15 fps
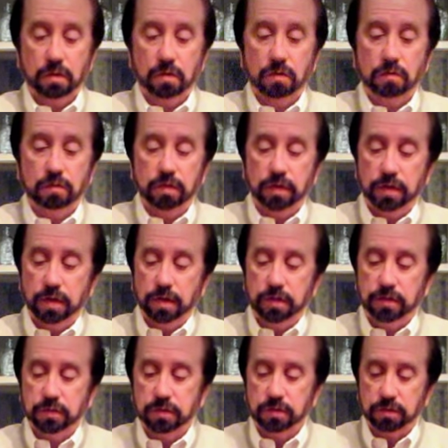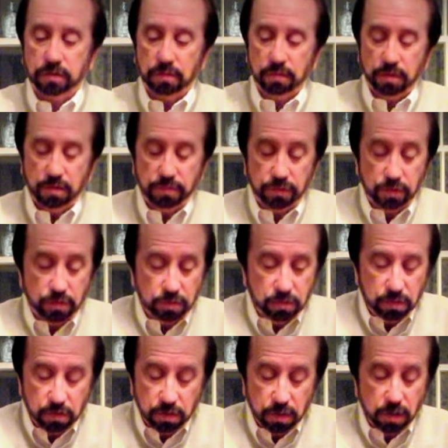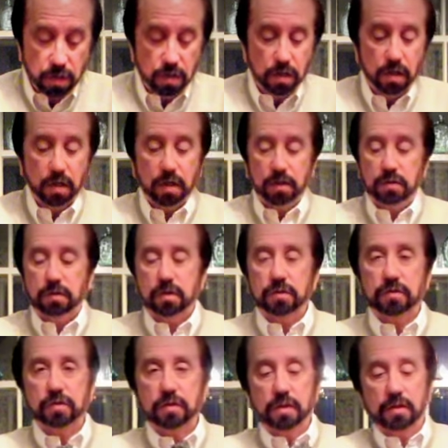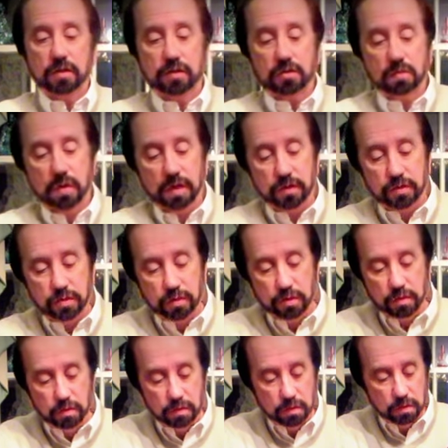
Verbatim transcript: Over there, this is the rear view you can see it this way too.